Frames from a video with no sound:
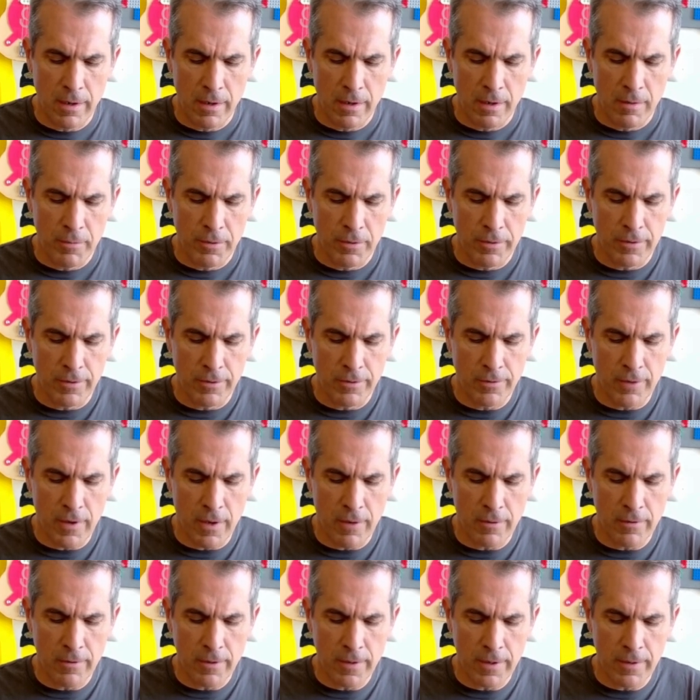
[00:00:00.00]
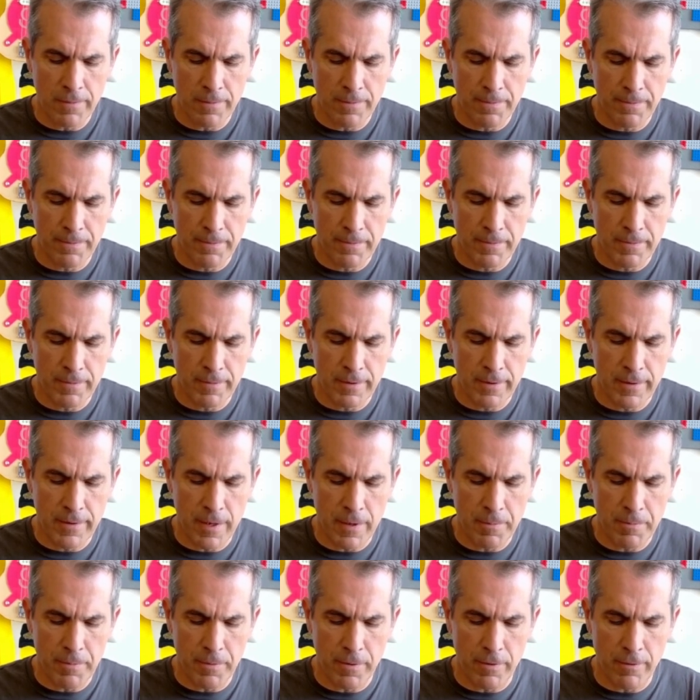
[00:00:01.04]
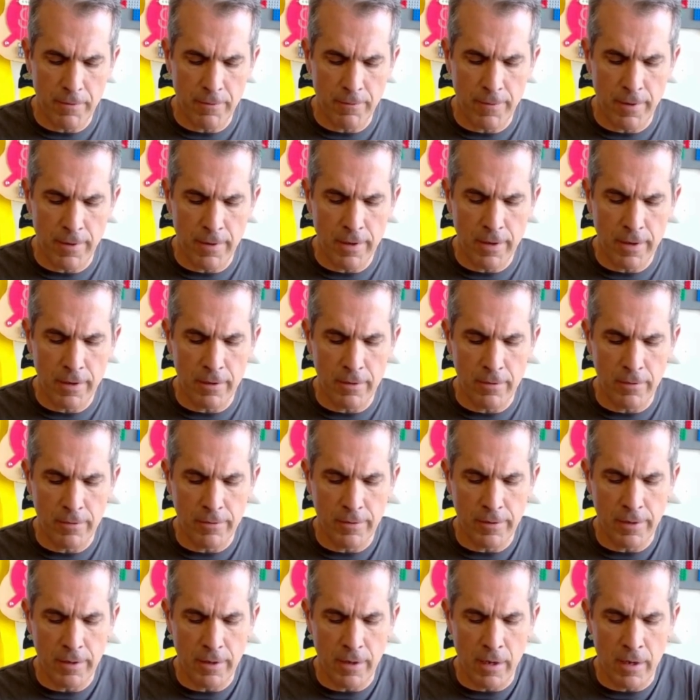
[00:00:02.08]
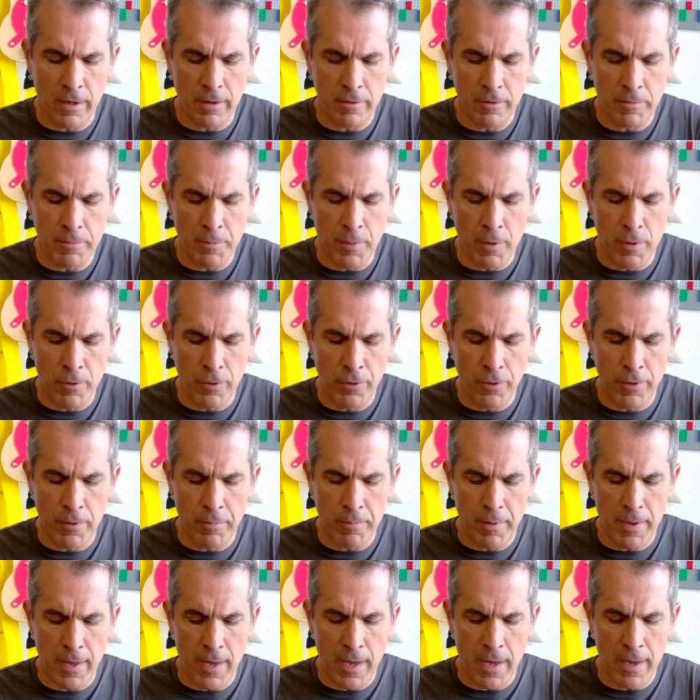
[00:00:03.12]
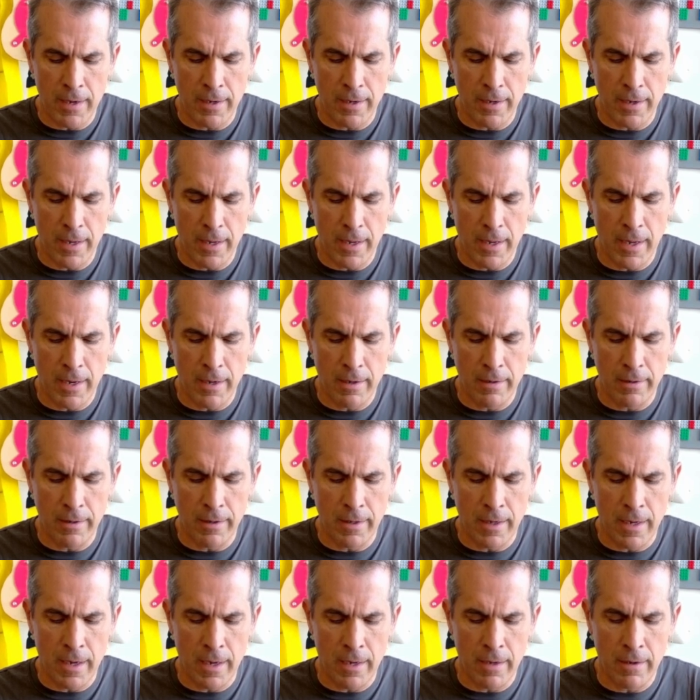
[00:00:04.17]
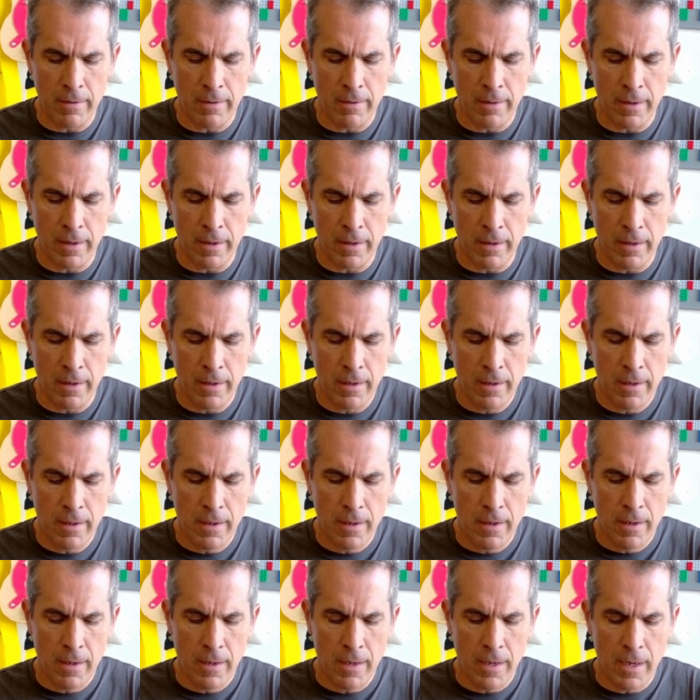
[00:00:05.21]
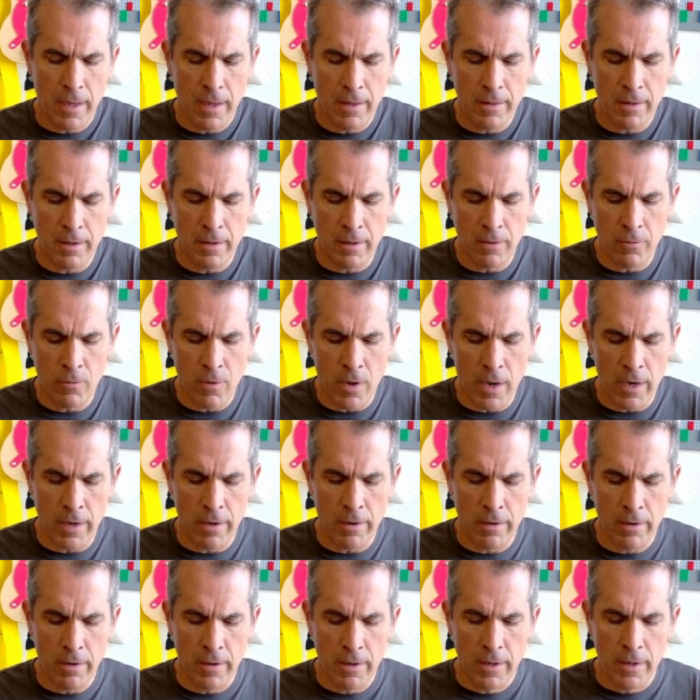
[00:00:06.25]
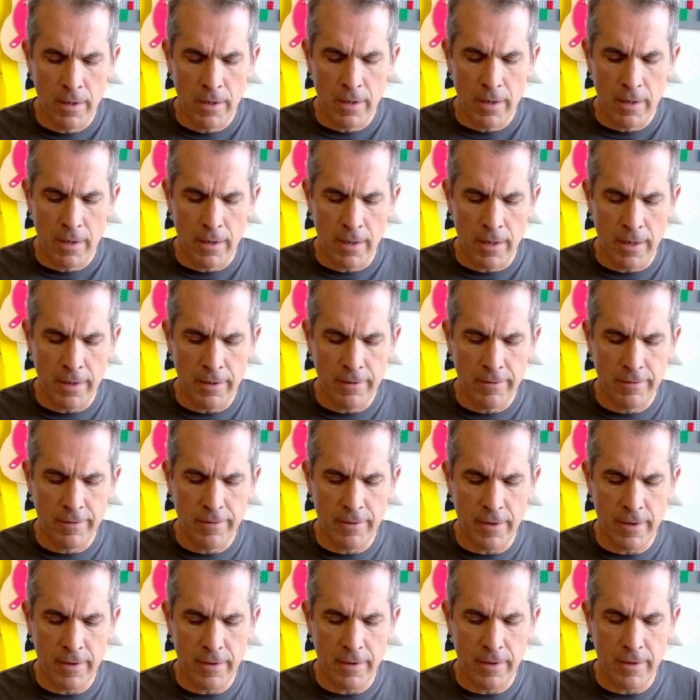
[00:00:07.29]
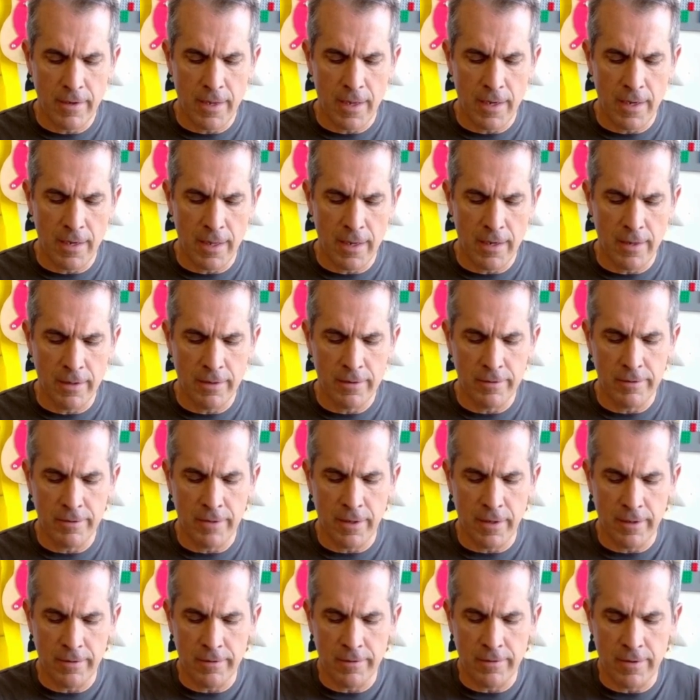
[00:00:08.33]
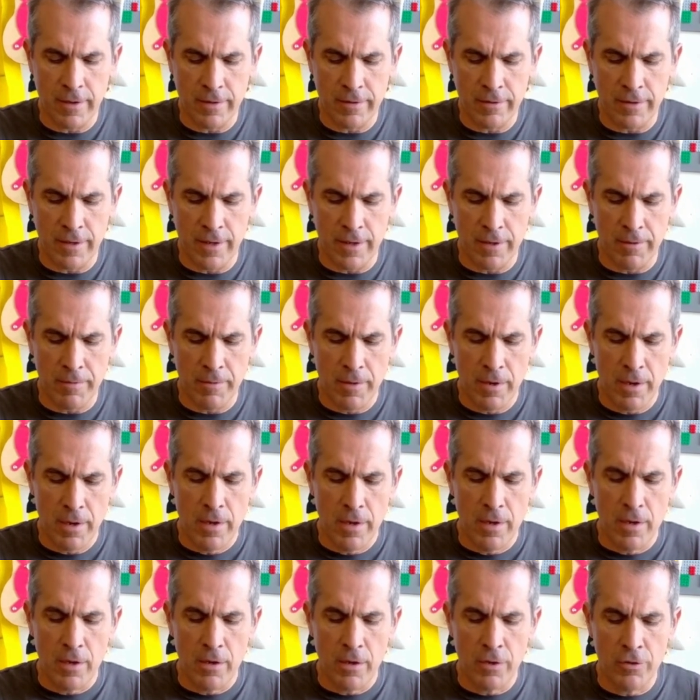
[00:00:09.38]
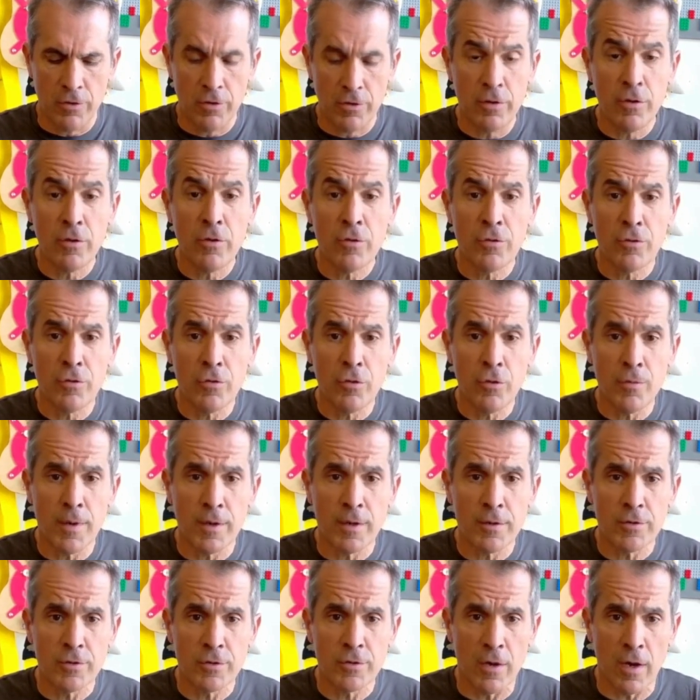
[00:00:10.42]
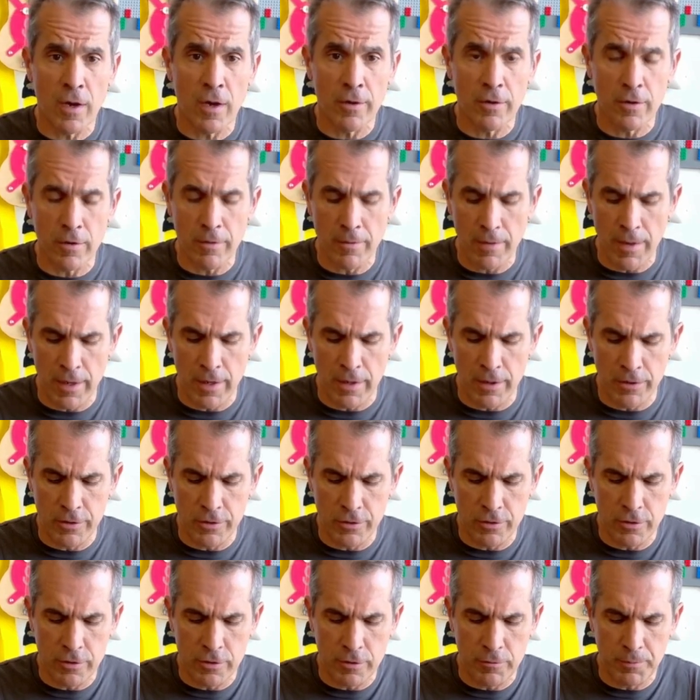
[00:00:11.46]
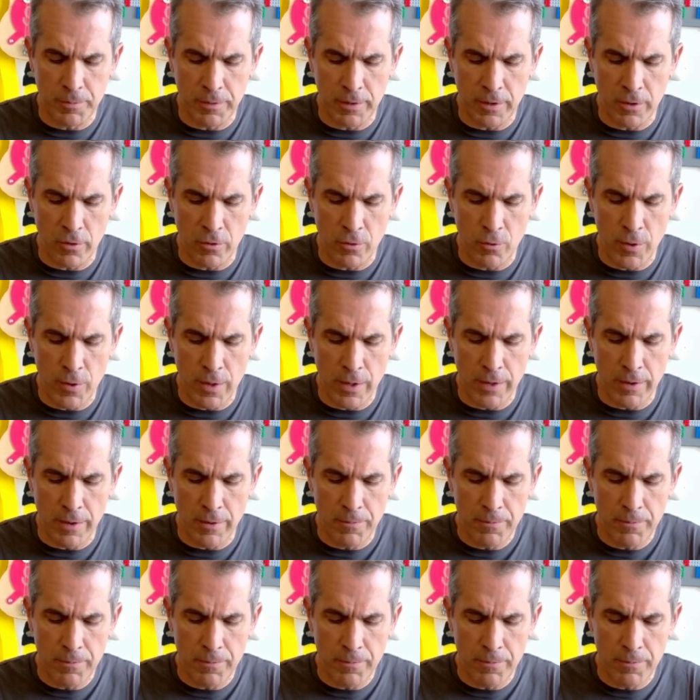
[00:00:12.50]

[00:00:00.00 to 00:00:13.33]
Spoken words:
put the soldering tip very closely onto both the pad and the iron thing and the wire. Let it sit and let it just get sucked in. You shouldn't use too much solder, and it should just be a quick